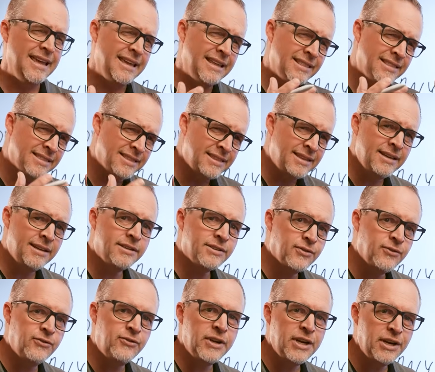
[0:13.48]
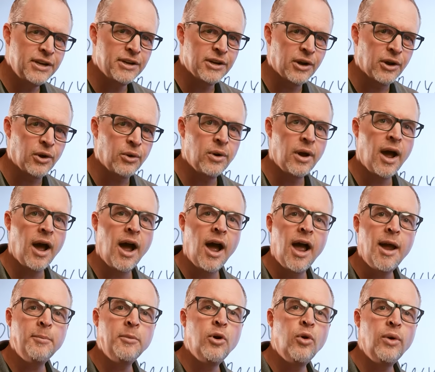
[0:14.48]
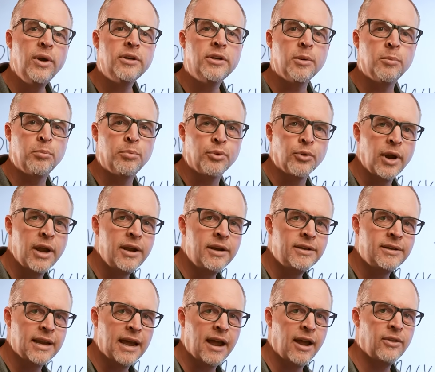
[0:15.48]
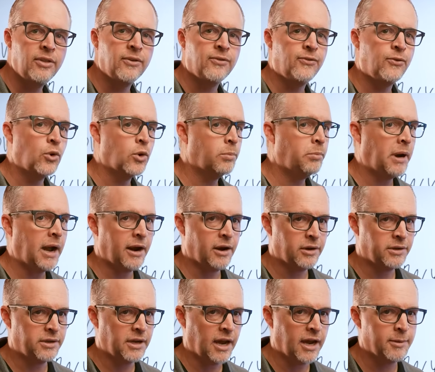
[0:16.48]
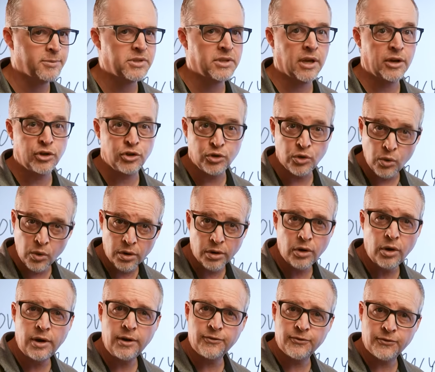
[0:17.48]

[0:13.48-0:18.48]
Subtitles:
In this video, I'm going to break down the 4 buyer types that you're gonna